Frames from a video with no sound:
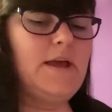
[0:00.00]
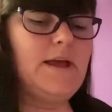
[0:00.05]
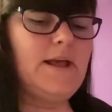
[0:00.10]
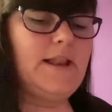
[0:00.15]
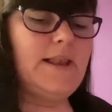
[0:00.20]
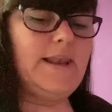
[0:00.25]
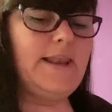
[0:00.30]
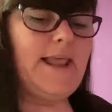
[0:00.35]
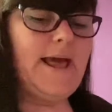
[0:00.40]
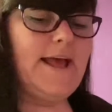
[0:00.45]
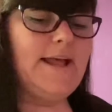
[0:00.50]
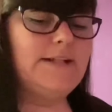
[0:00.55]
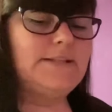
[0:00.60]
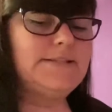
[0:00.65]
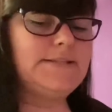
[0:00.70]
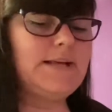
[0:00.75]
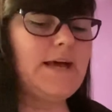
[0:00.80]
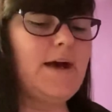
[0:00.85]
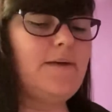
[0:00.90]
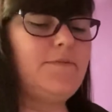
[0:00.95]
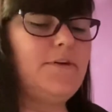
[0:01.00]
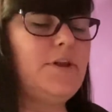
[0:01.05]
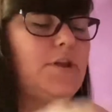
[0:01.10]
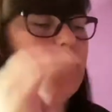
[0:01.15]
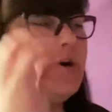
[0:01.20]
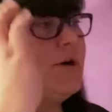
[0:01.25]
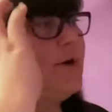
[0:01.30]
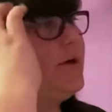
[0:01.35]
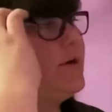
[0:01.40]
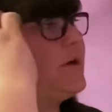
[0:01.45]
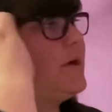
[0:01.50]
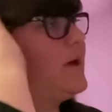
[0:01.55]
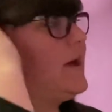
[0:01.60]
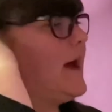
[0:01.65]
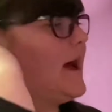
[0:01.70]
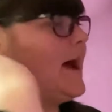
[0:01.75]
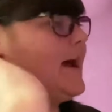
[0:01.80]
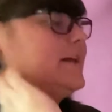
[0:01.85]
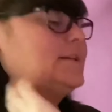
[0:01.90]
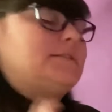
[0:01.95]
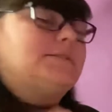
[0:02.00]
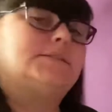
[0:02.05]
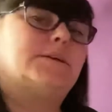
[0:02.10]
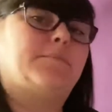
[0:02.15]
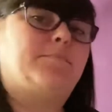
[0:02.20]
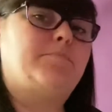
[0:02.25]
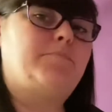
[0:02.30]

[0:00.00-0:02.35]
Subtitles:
let's have a look at some